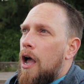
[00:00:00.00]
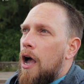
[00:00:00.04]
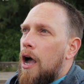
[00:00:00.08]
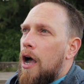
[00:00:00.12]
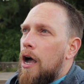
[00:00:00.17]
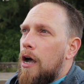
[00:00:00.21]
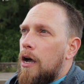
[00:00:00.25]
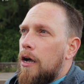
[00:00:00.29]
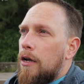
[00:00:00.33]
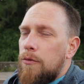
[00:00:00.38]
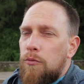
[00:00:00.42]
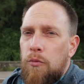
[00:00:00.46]

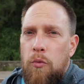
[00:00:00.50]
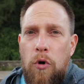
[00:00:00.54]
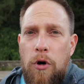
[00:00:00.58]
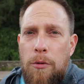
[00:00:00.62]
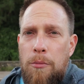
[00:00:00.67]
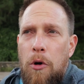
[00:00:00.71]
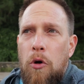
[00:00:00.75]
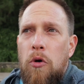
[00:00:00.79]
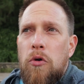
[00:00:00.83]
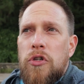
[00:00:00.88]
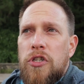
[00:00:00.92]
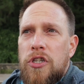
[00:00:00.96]
What
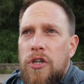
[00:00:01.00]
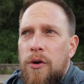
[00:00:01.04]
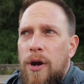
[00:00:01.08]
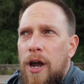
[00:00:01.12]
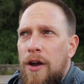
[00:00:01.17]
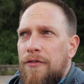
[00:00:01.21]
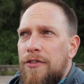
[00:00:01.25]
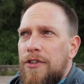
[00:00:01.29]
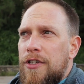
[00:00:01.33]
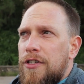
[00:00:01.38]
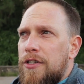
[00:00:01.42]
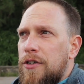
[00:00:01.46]
I'm also
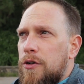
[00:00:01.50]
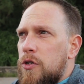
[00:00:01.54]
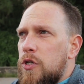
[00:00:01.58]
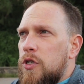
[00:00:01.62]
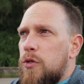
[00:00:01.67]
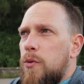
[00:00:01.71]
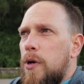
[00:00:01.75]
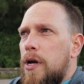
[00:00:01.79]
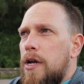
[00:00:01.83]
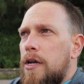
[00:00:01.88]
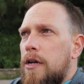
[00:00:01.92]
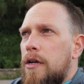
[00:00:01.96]
having to do
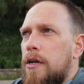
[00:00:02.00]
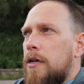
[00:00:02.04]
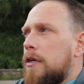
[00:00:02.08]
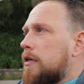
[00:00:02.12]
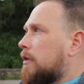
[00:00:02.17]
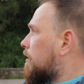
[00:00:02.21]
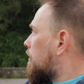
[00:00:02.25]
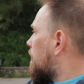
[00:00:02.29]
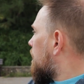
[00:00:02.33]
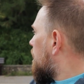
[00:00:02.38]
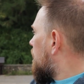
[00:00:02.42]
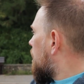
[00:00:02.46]
is where
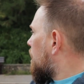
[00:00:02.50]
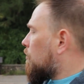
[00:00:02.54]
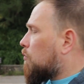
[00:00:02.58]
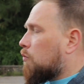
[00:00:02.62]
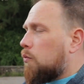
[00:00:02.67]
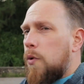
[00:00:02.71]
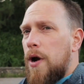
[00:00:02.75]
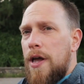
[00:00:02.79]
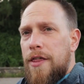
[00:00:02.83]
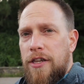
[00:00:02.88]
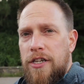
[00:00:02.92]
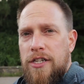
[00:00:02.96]

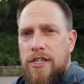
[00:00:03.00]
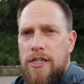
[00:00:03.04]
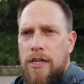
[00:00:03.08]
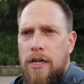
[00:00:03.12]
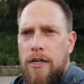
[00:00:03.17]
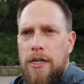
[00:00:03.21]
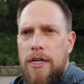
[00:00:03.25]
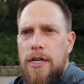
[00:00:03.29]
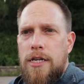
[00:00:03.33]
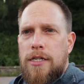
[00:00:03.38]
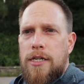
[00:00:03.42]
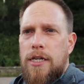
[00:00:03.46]
the
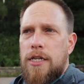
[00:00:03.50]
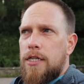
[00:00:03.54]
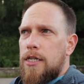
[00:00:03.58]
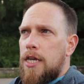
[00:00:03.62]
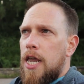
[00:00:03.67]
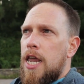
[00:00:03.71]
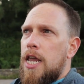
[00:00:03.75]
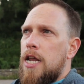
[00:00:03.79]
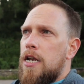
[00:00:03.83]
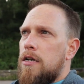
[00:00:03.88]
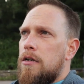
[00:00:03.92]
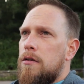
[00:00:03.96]
sun is, it's
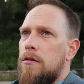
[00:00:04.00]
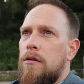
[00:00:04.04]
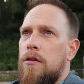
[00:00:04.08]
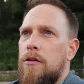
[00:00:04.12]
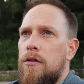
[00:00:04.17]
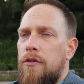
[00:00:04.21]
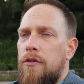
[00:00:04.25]
hitting